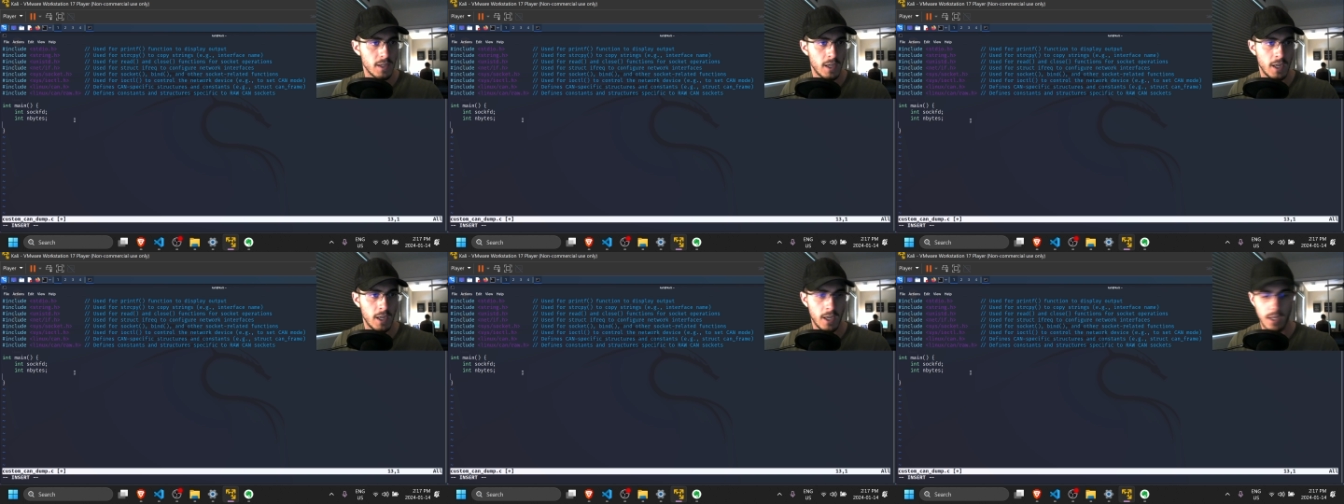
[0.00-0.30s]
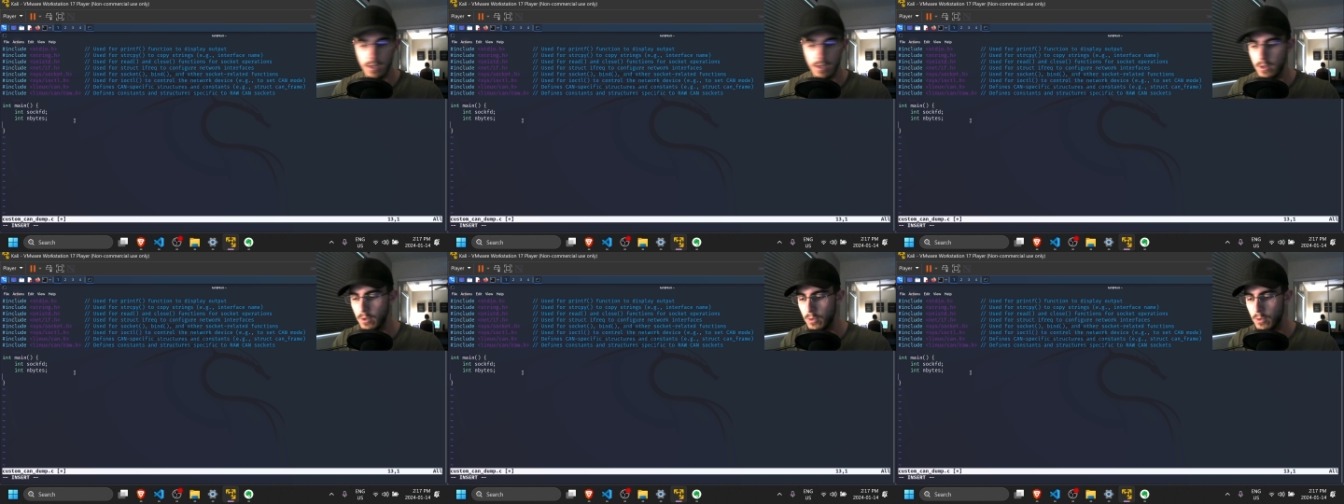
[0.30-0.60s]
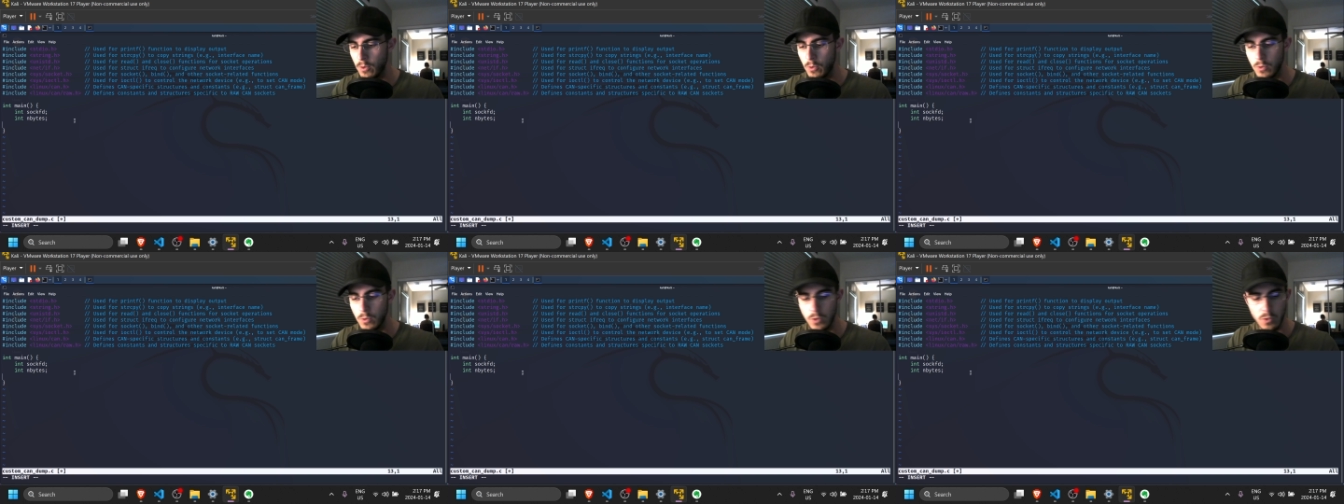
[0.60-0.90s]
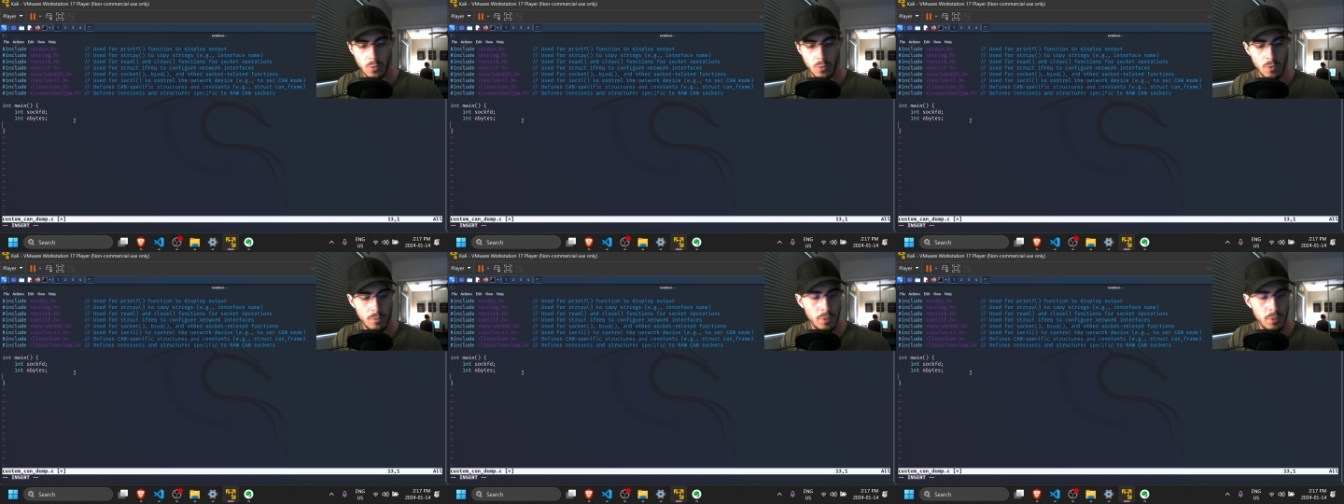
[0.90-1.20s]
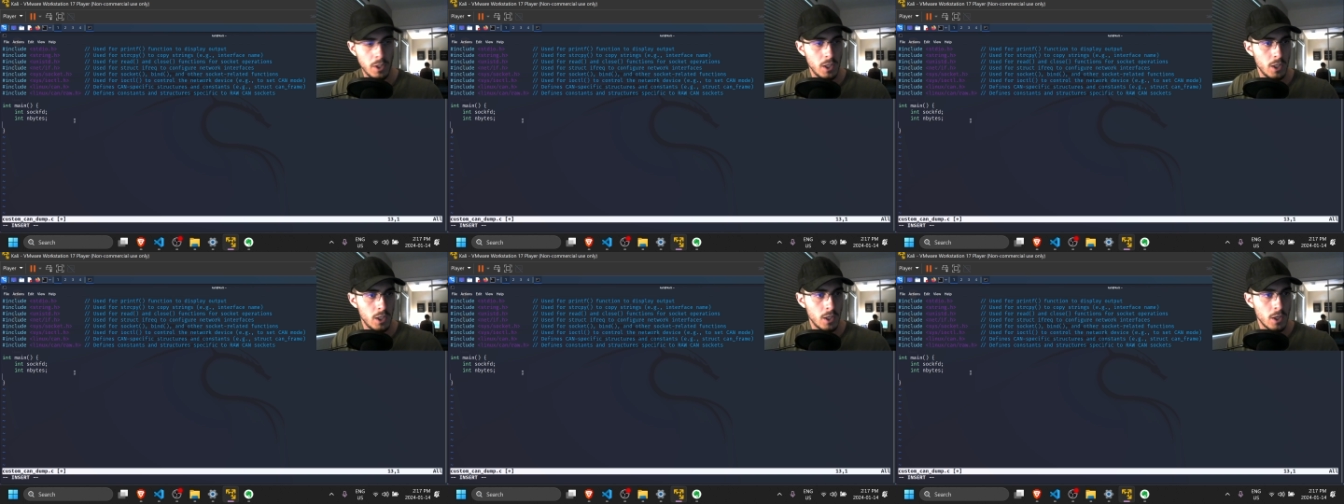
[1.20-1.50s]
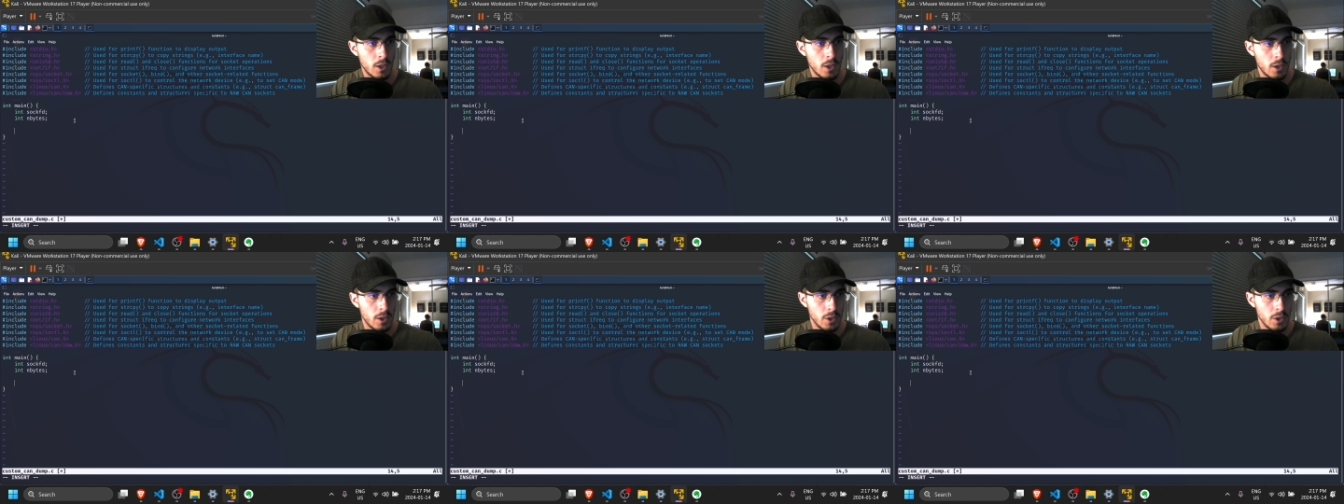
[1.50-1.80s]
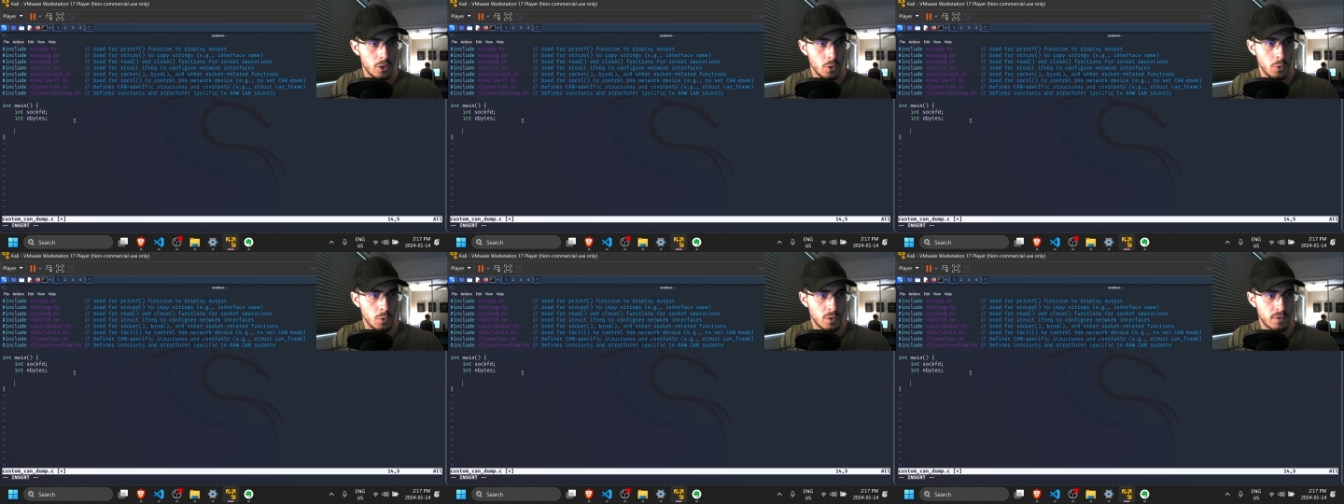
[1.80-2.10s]
and those will be
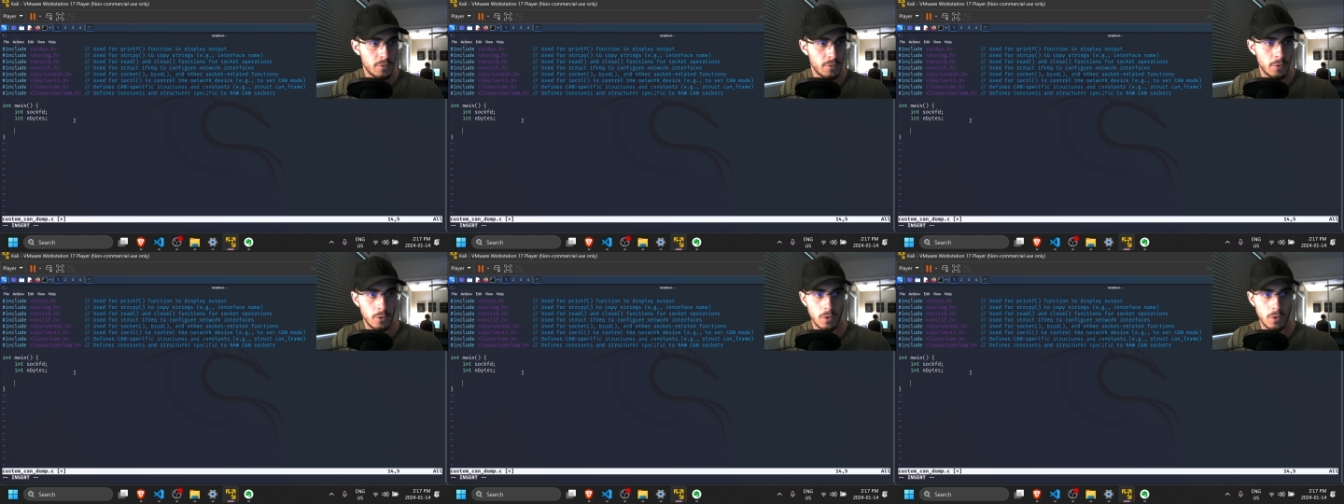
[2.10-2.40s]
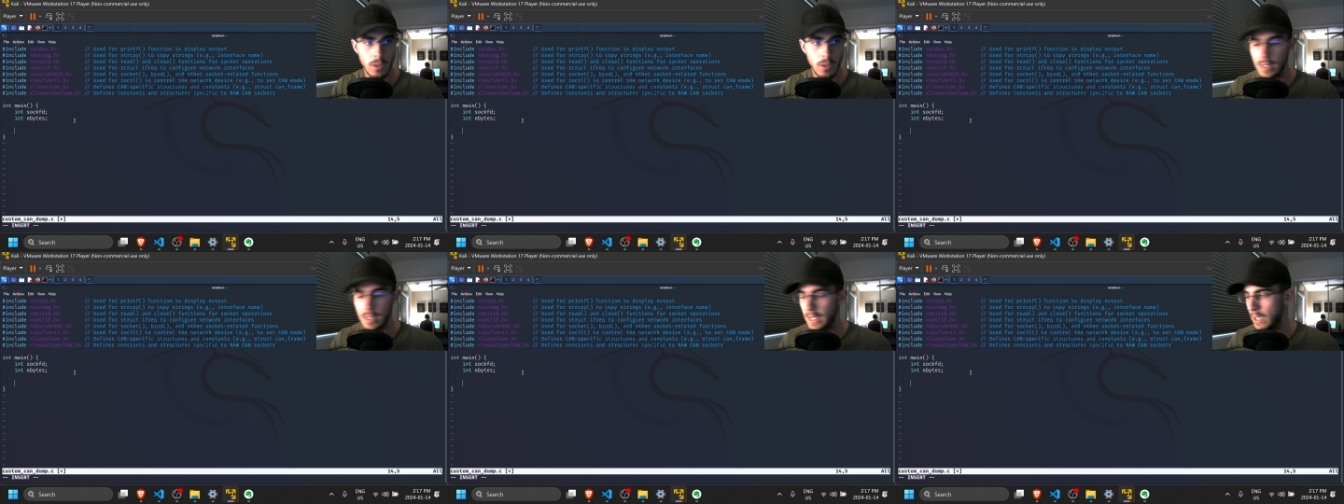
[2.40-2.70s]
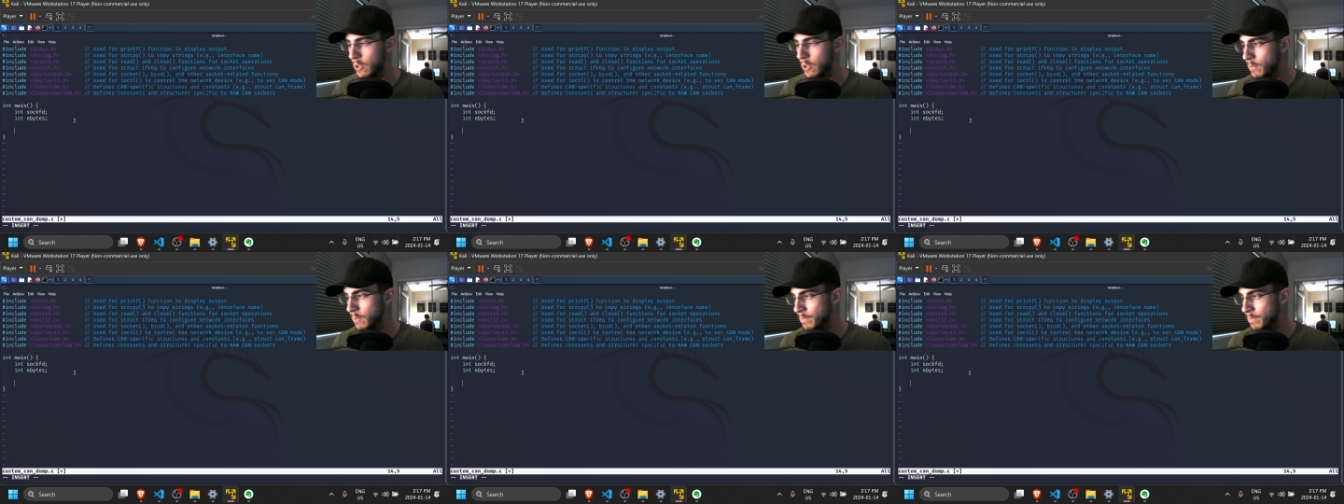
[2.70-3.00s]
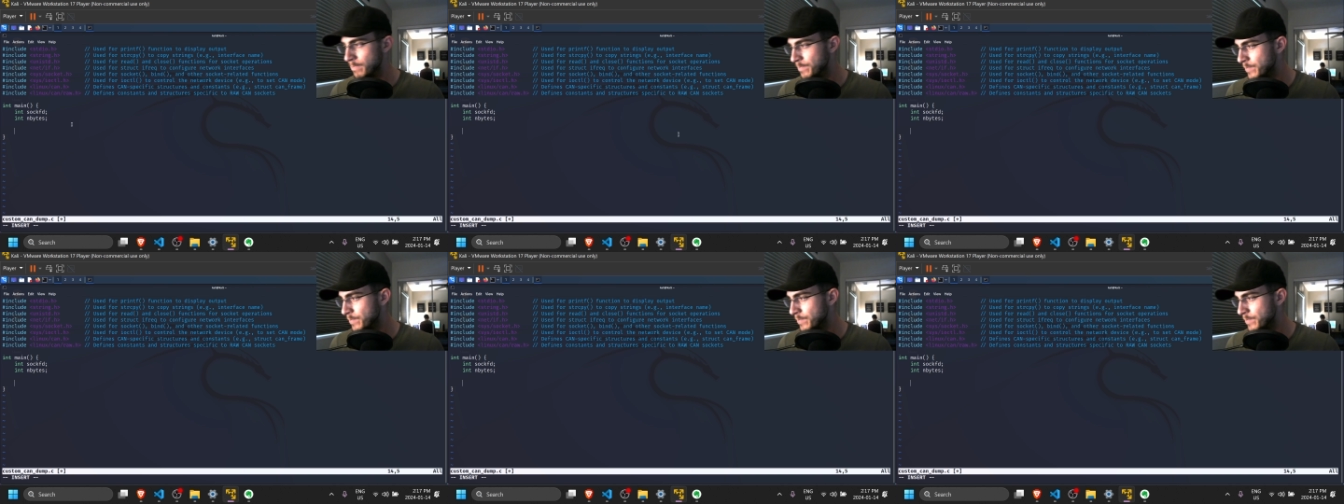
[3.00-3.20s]
useful later.